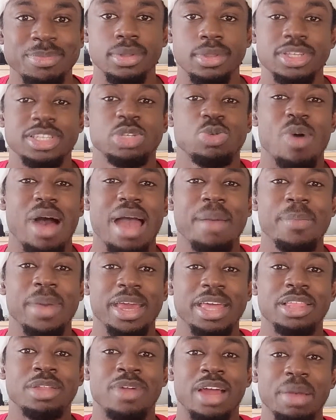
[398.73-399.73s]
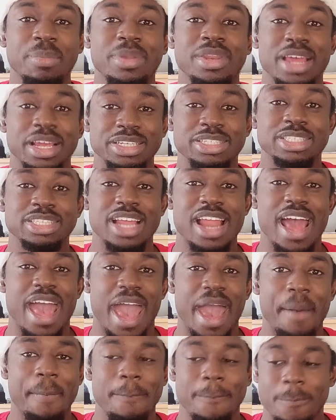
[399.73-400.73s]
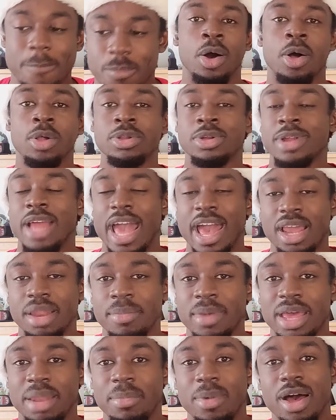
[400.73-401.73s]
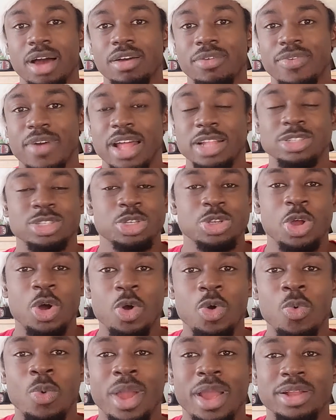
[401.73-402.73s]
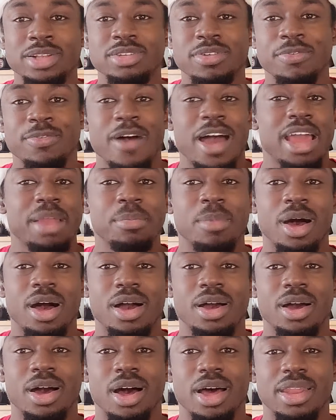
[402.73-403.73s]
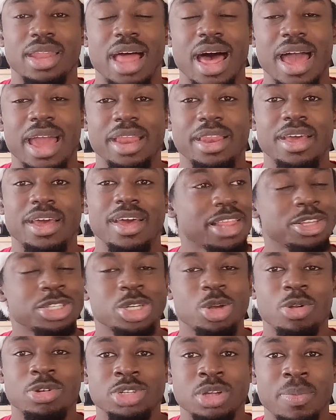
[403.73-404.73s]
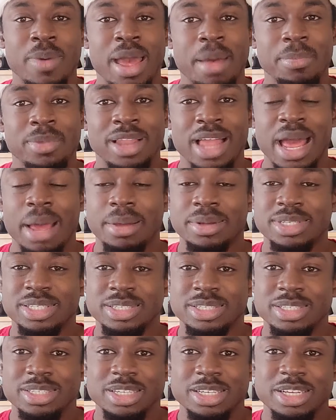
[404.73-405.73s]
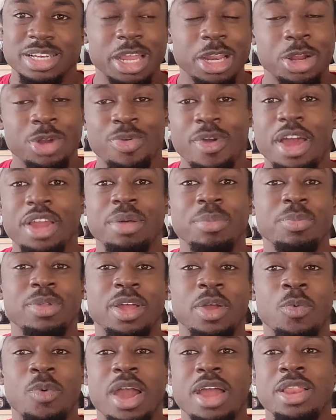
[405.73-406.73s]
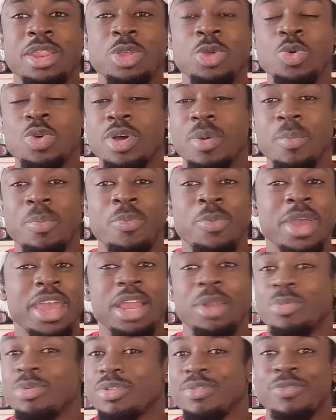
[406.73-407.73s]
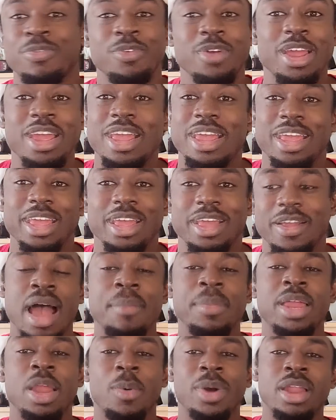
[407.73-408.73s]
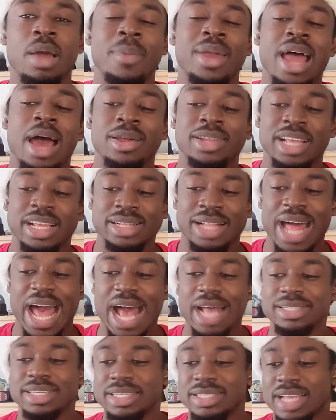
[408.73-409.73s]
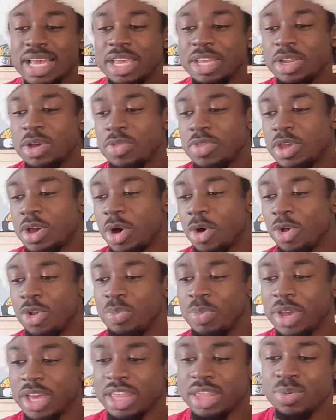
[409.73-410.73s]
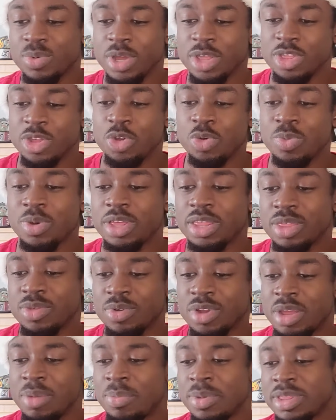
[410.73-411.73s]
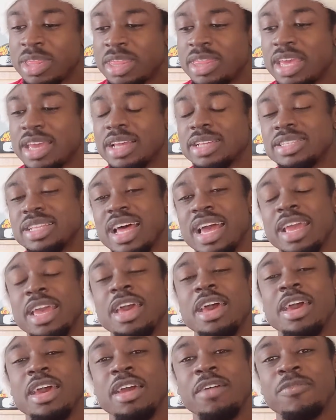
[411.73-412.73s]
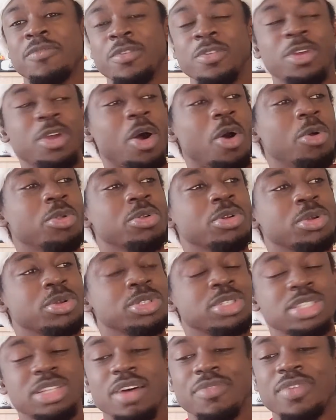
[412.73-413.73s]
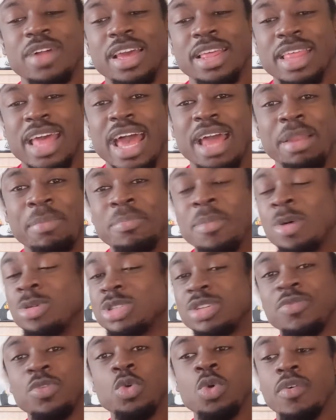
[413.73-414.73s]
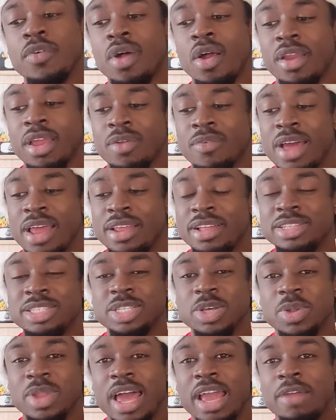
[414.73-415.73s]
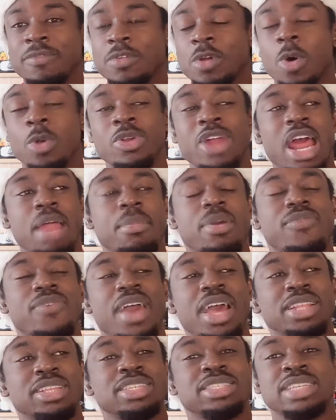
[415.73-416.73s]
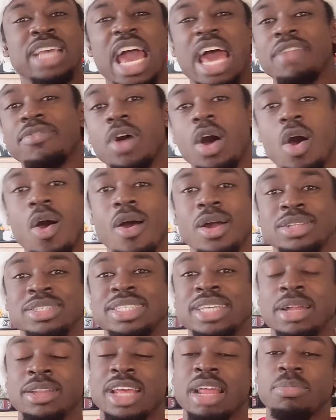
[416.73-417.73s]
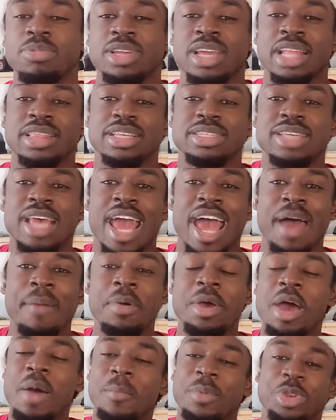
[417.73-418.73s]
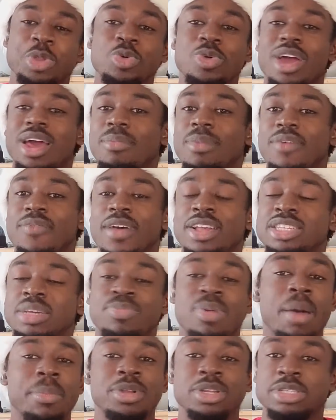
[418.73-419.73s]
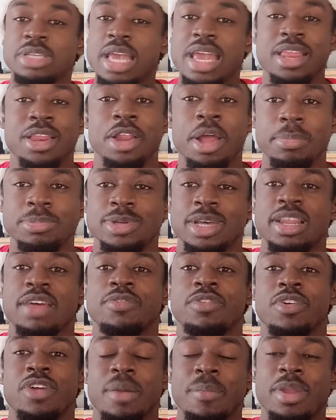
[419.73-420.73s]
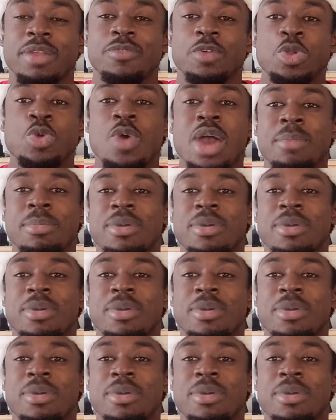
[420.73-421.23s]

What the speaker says: this is why I'm making the recommendations that I am. Older anime and manga fans know where to find manga online, and the Shonen Jump app lacks incredibly when you compete with free. I mean, I went on about how it has classics like, you know, the old big 3, the new big 3, but the thing is like, for the older stuff like that, most of you have already read it, so like for older anime fans, it's kind of a hard sell to get them to get this app, but newer anime fans, they probably just eat it up, so I definitely recommend if you're a new